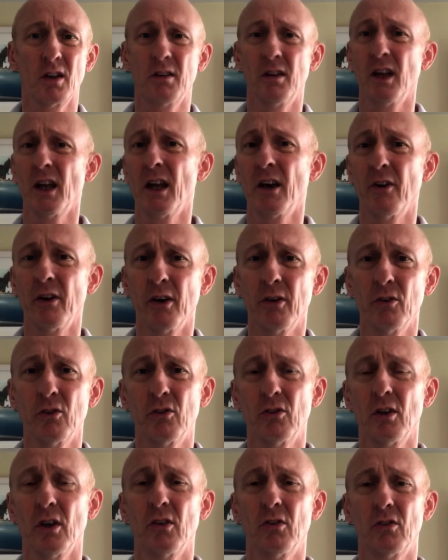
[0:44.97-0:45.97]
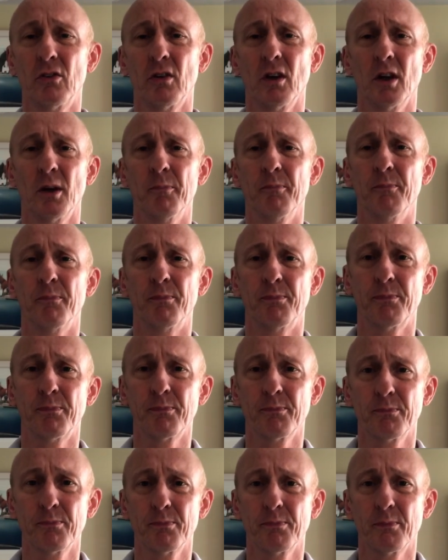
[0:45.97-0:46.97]
The area is
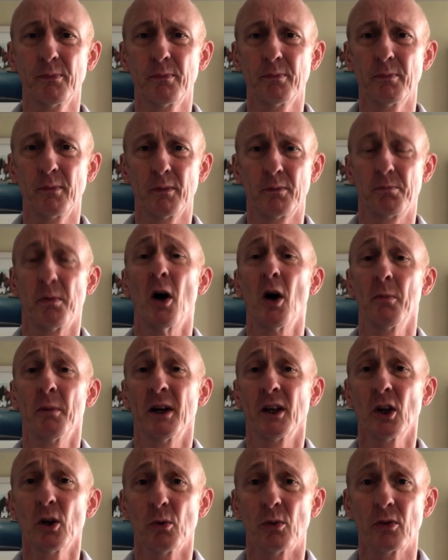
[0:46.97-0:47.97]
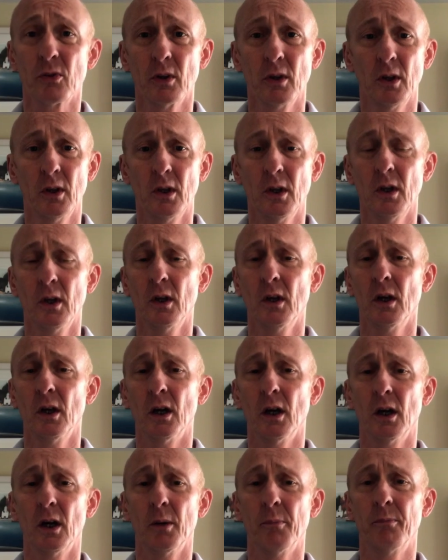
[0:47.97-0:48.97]
part of my youth.
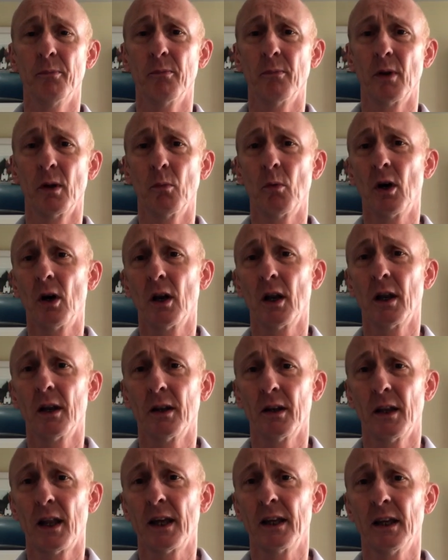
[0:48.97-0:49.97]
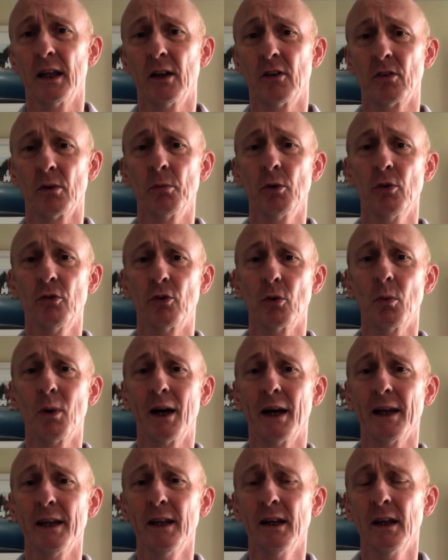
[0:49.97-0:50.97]
And while in late years I moved
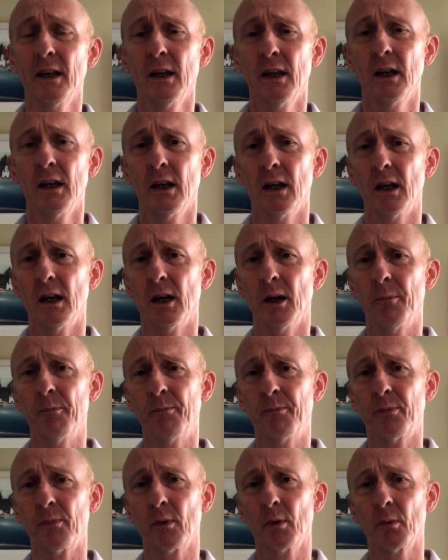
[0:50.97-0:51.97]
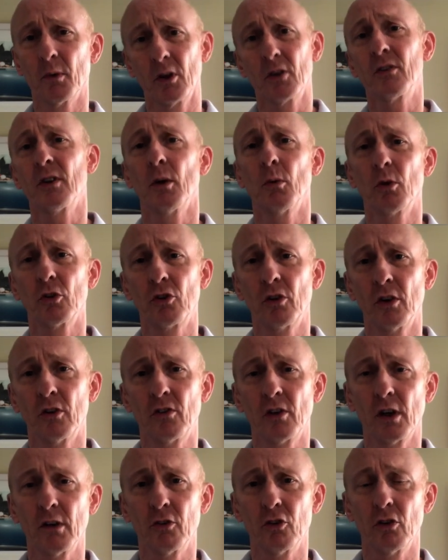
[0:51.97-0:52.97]
away, when I sat watching the
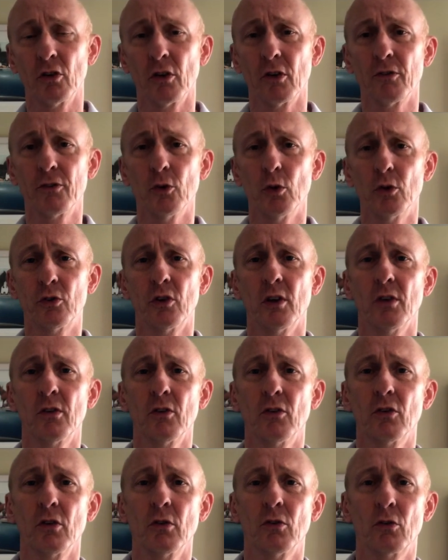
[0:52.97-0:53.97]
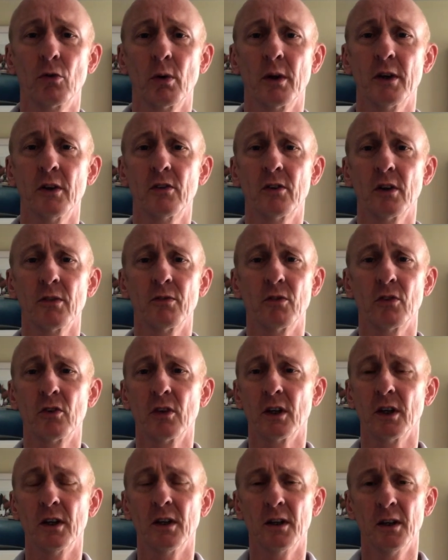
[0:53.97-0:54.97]
television on the 14th of June
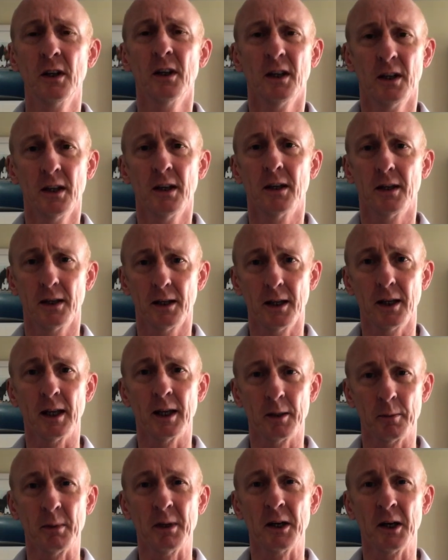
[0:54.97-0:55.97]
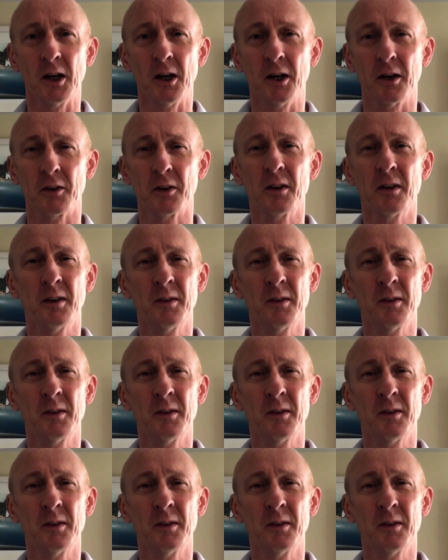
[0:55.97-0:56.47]
2017, it hit me hard.